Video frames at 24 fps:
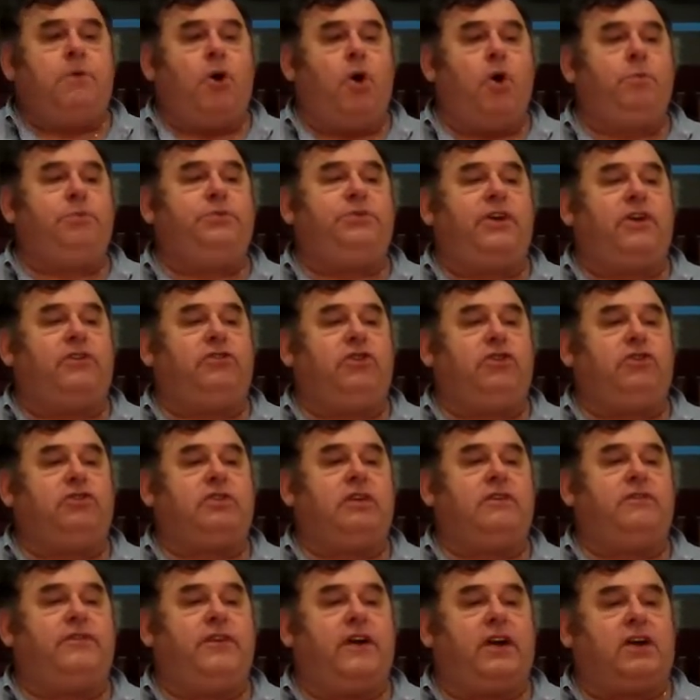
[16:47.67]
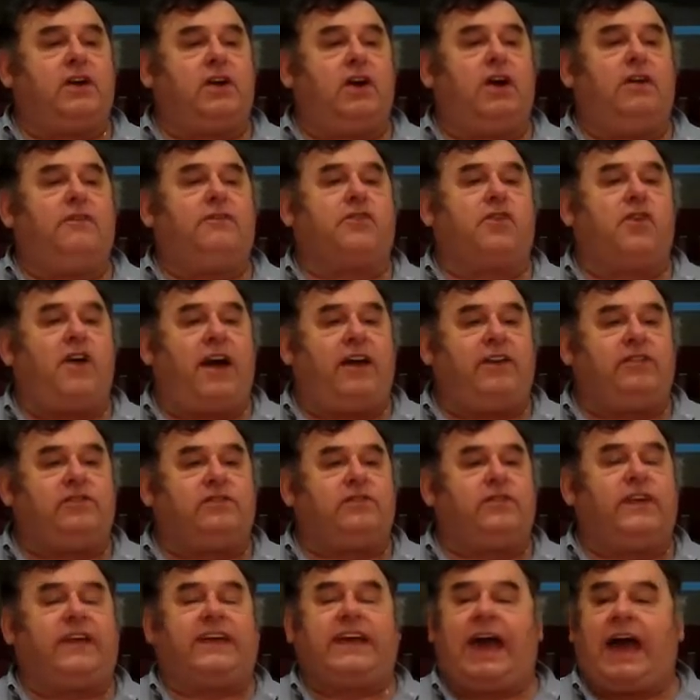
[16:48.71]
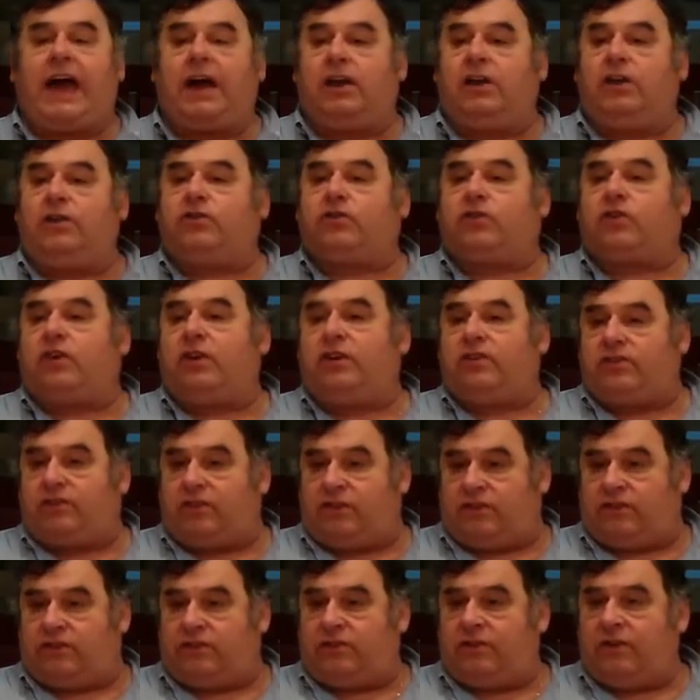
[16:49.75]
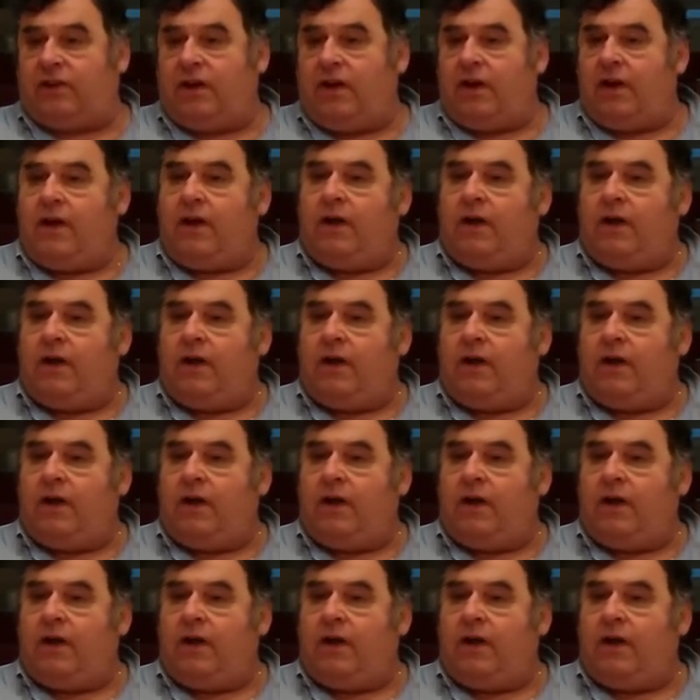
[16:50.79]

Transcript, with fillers: Pope says he's the vicar of Christ, Vicarius Christus.